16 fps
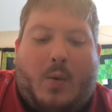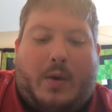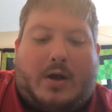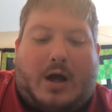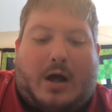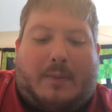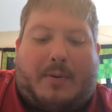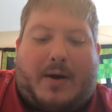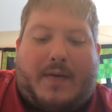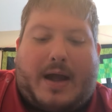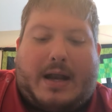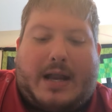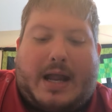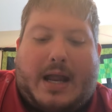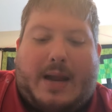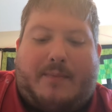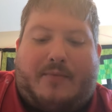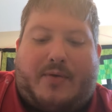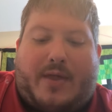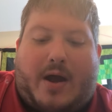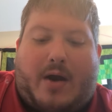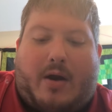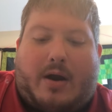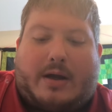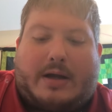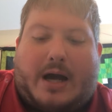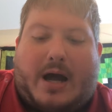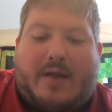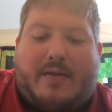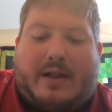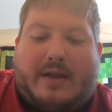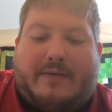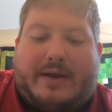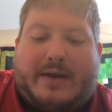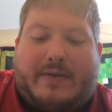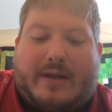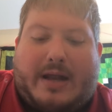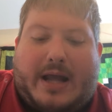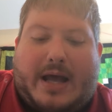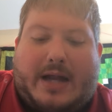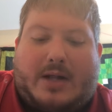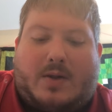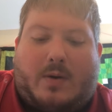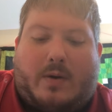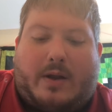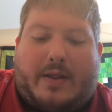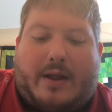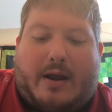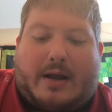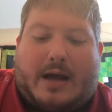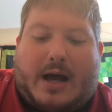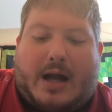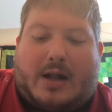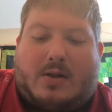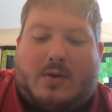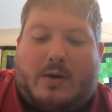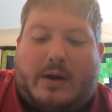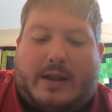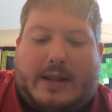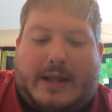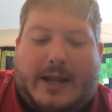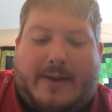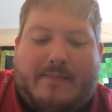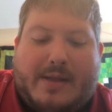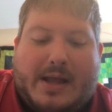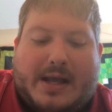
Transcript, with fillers: We call upon thy name, for thou art God of the living and the dead. Glory to thee, our God, glory to thee.